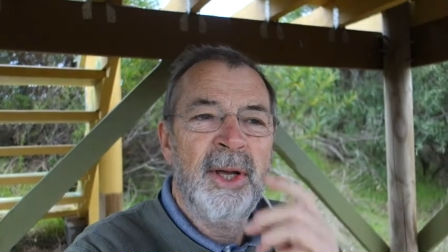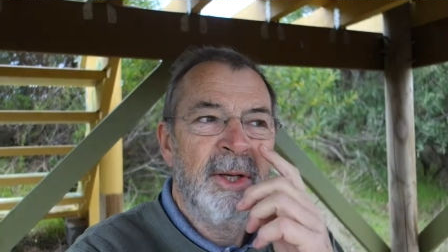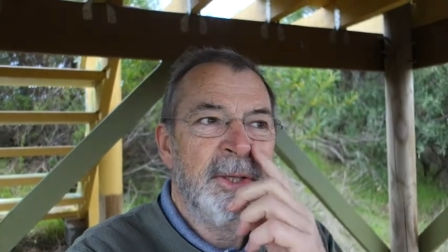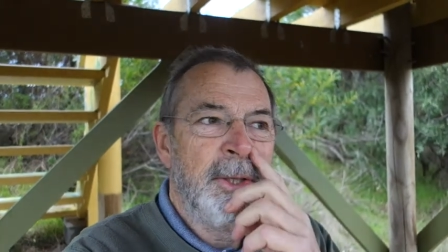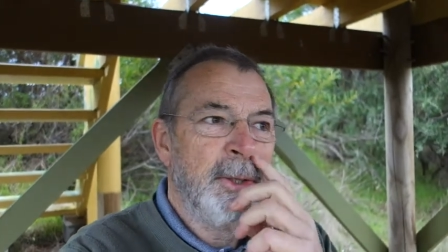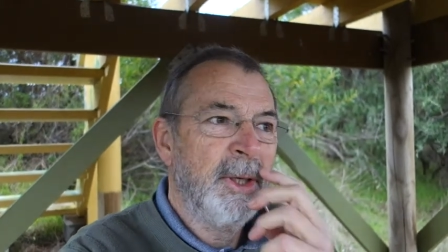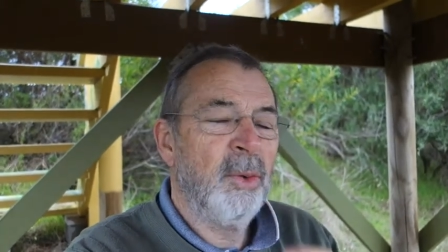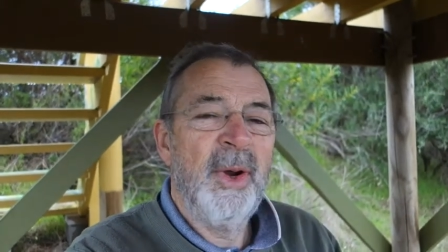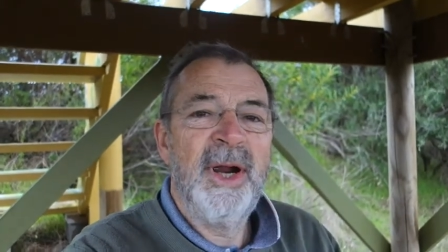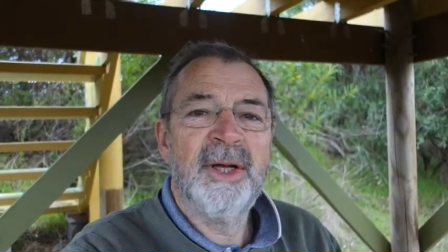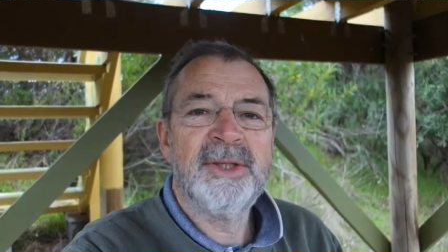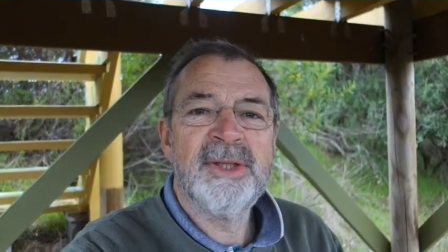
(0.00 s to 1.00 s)
It didn't get
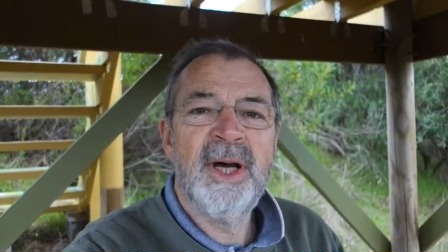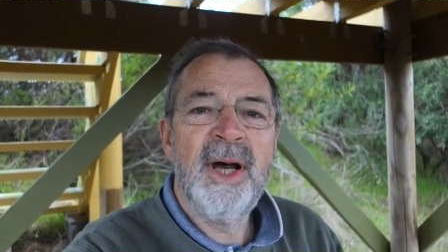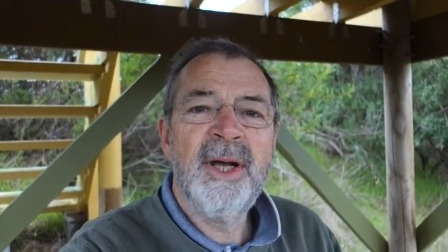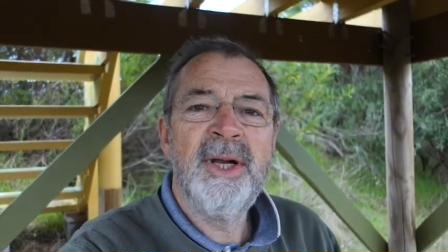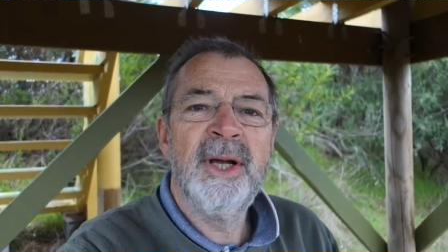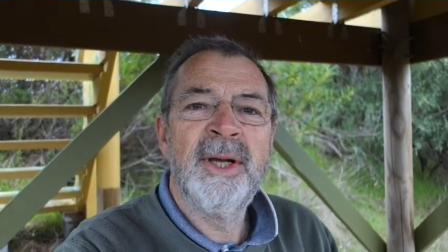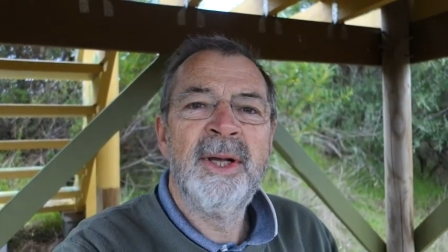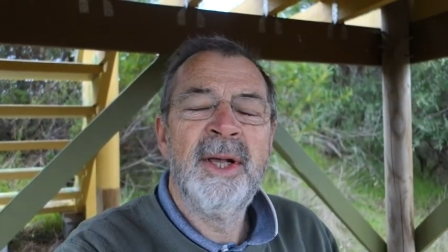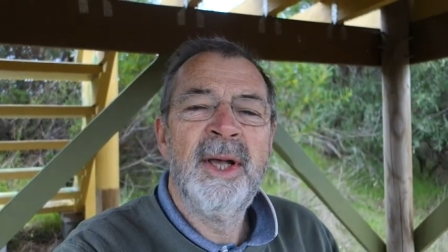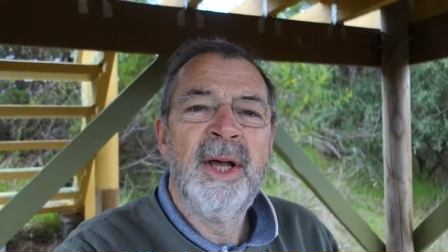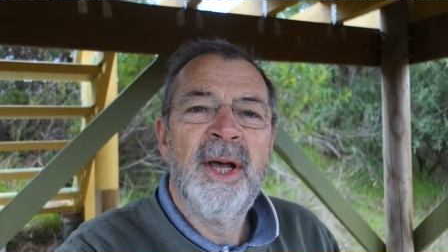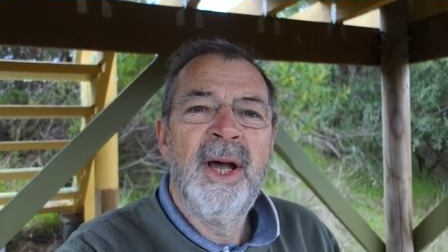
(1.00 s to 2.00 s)
wet outside
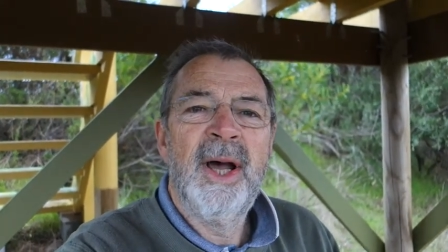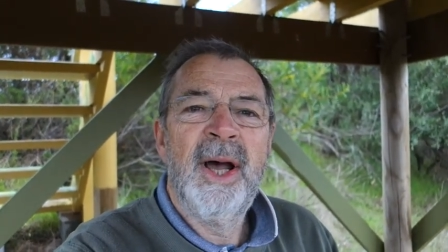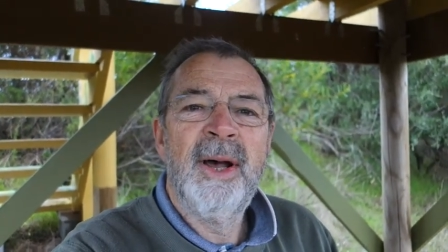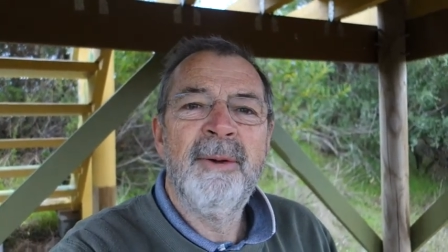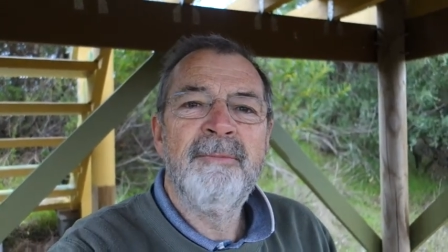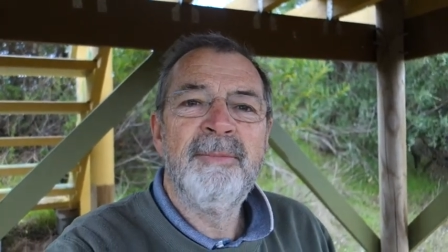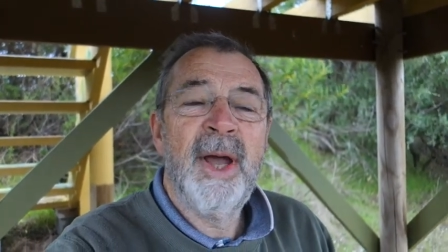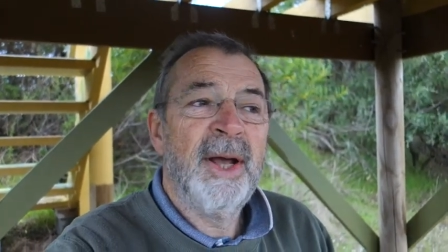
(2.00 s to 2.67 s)
um,